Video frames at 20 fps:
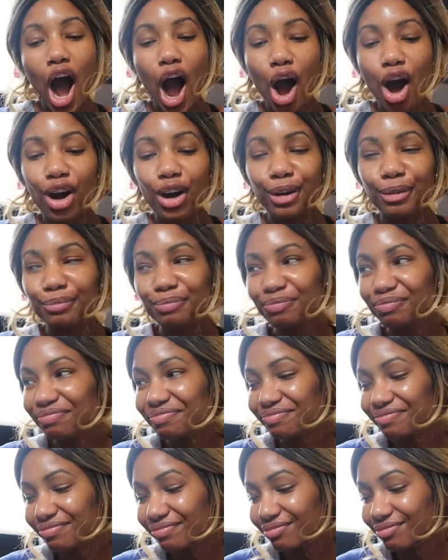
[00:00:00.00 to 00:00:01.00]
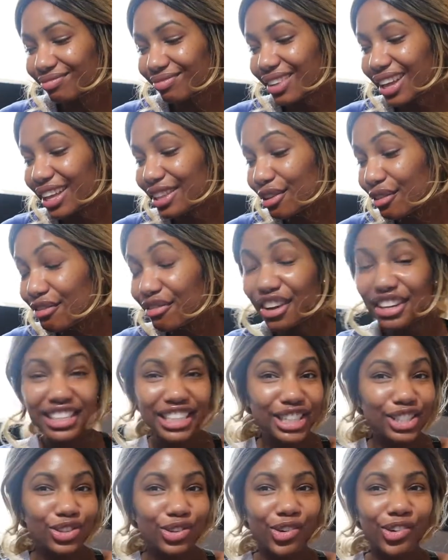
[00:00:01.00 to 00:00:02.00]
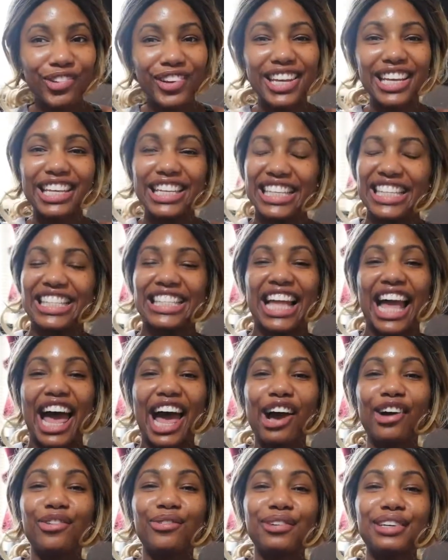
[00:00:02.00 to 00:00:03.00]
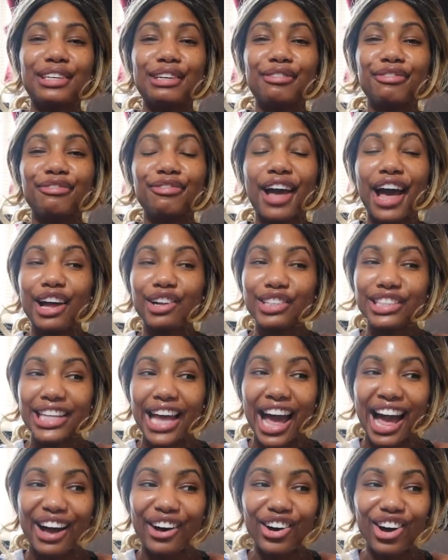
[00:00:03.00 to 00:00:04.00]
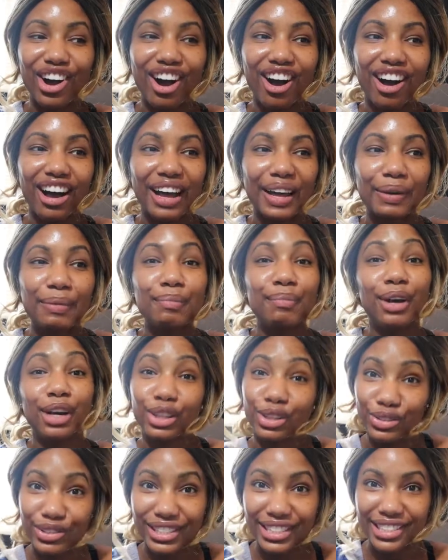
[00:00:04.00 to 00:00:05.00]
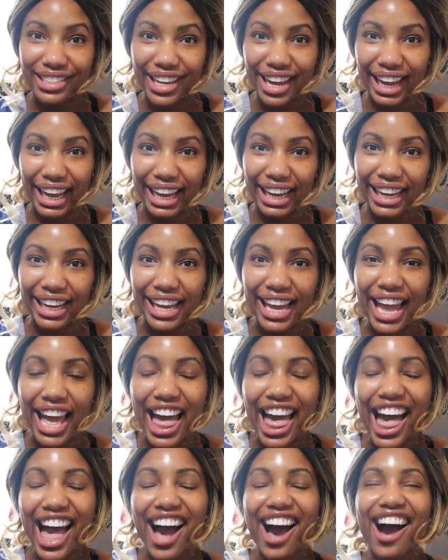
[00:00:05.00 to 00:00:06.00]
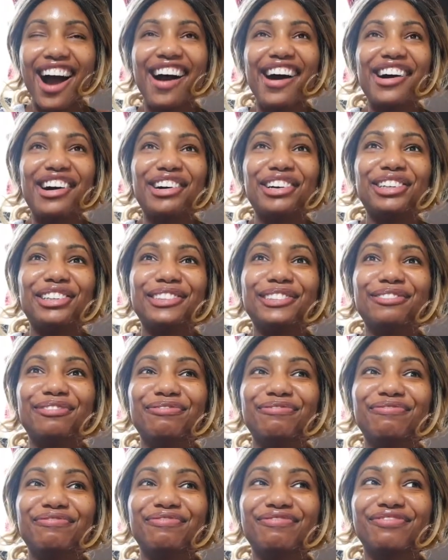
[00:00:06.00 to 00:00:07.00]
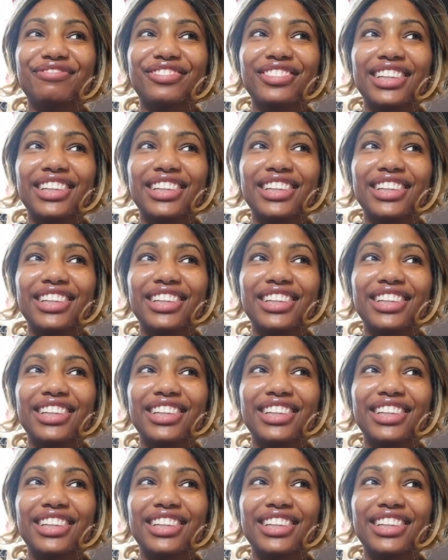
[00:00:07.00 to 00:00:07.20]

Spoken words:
The funny story is that we found out on Mother's Day, and